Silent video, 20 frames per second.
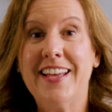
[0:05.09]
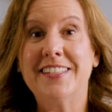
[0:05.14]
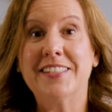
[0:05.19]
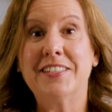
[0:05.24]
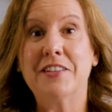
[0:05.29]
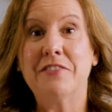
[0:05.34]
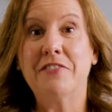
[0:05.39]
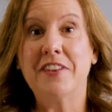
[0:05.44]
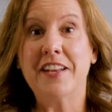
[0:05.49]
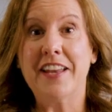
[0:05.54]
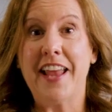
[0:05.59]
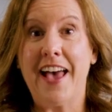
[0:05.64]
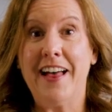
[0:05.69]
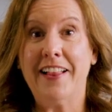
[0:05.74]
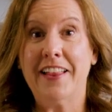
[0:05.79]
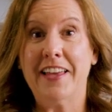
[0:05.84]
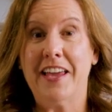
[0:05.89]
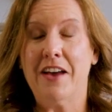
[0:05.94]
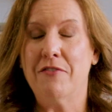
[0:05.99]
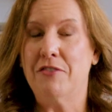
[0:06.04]
It's the
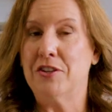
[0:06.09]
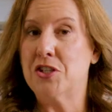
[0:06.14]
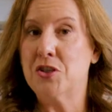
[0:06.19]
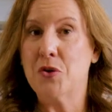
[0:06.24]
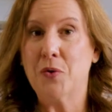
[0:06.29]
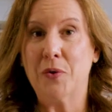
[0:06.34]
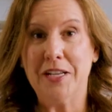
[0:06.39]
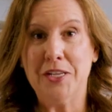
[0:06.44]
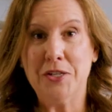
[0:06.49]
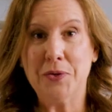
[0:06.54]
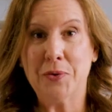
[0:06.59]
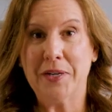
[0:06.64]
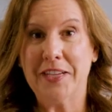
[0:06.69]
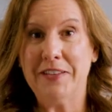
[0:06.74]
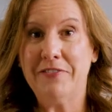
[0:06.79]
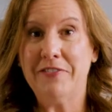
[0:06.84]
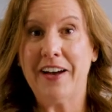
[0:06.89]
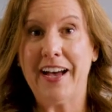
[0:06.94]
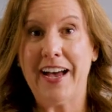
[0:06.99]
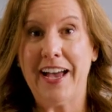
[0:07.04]
finale of the
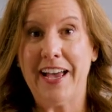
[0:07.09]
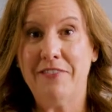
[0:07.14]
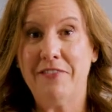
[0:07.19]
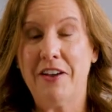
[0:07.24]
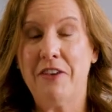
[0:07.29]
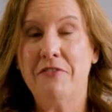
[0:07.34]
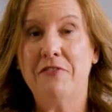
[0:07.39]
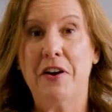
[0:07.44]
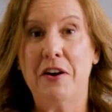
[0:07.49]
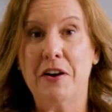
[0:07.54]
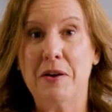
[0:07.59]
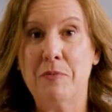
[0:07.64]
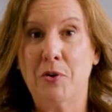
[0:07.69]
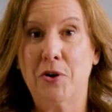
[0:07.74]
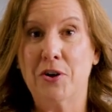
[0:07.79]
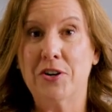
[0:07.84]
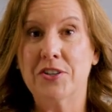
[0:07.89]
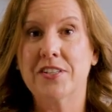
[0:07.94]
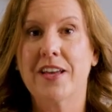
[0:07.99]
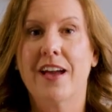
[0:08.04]
2025
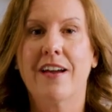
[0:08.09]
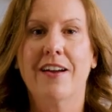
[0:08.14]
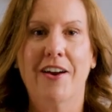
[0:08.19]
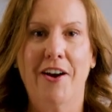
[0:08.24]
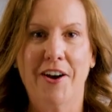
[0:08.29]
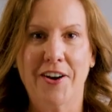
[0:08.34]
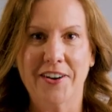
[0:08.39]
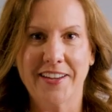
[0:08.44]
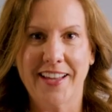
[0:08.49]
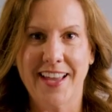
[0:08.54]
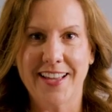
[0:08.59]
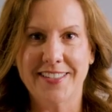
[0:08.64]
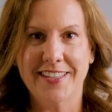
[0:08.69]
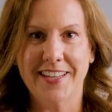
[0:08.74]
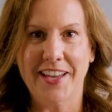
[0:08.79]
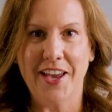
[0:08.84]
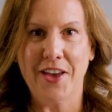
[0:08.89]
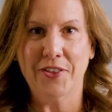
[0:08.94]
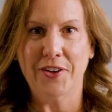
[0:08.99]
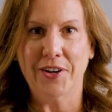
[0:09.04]
Ferry-Morse Garden Get
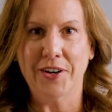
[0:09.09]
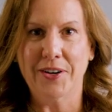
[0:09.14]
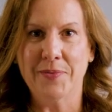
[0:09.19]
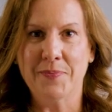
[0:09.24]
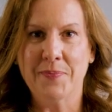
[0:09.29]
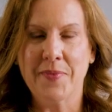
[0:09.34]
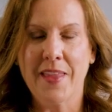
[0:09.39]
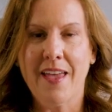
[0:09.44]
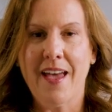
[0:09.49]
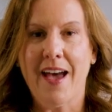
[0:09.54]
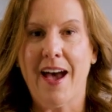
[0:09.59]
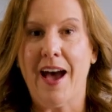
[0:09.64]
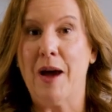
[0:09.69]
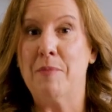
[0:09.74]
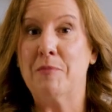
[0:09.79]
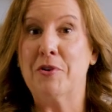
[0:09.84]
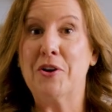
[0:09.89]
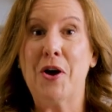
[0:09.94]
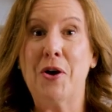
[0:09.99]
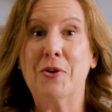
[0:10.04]
Together. I'm
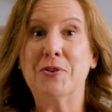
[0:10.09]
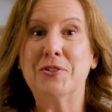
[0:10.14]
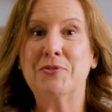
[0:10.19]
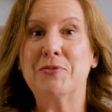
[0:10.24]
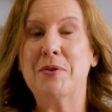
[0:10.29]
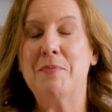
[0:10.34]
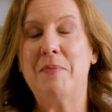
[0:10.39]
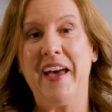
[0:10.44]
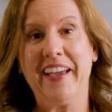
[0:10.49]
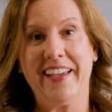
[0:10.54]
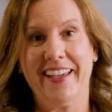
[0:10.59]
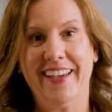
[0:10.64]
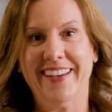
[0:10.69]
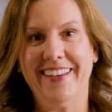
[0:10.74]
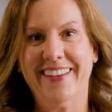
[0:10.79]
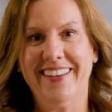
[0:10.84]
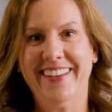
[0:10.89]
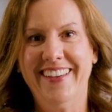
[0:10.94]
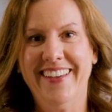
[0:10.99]
your host, Rebecca.